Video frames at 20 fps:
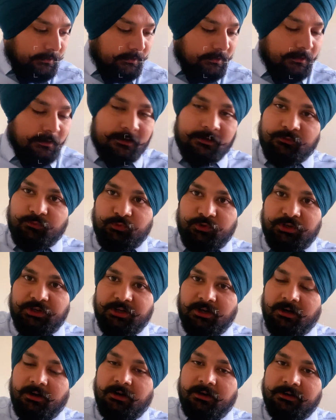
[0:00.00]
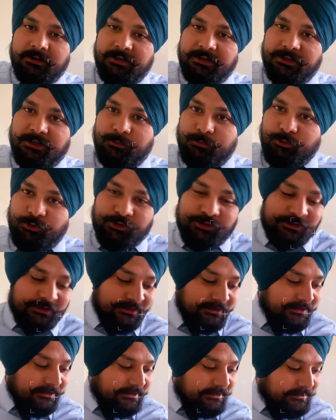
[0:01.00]
and we are reading a book.
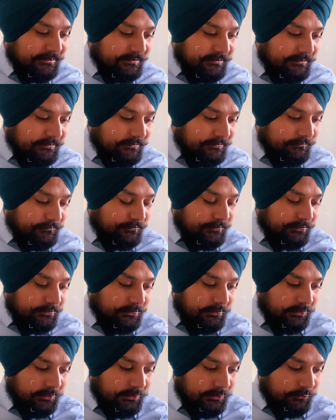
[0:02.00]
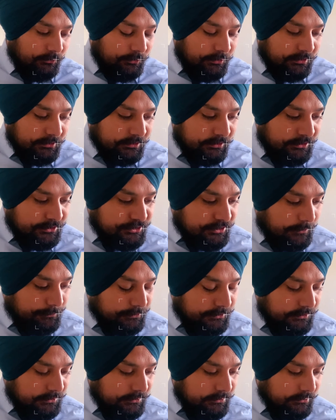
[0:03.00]
We are on a third
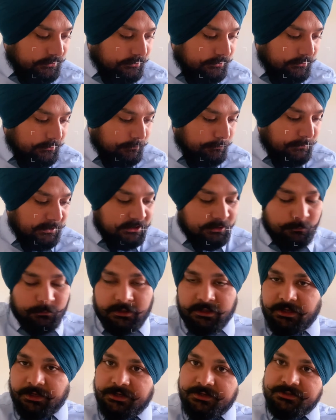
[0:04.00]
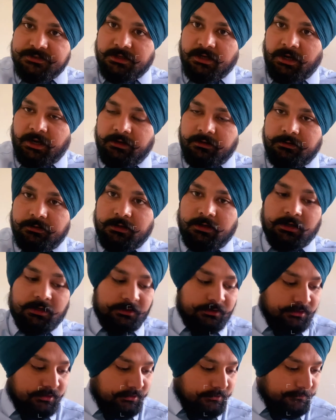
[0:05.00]
chapter, Mathematics and
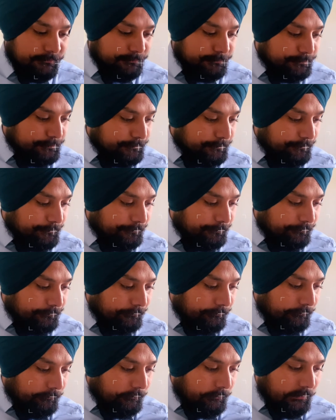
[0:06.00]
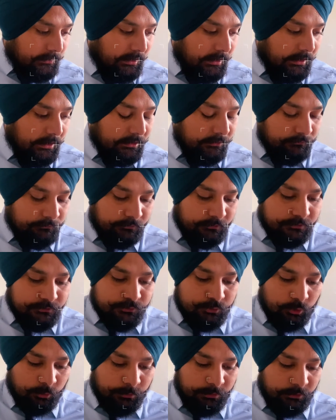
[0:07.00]
Reality. And
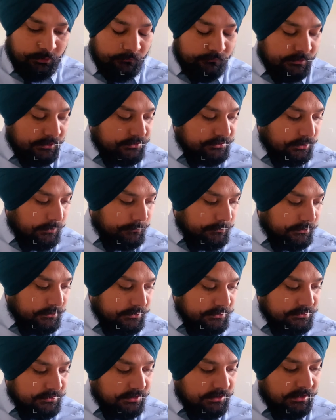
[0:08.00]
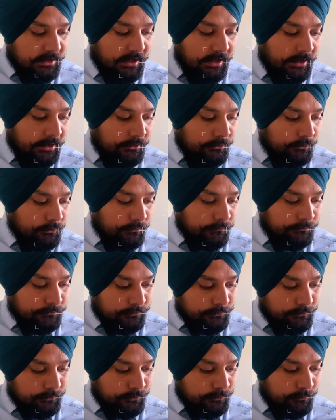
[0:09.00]
first topic of that chapter is the land of
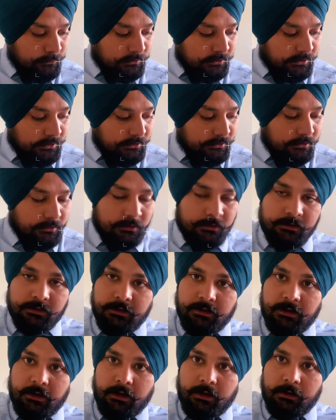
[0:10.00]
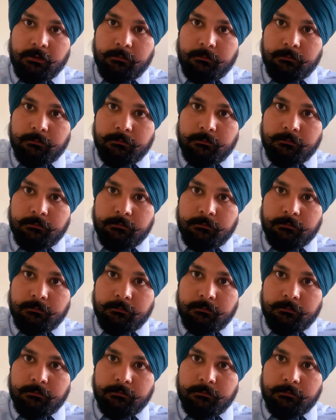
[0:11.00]
Tor-Bled Nam.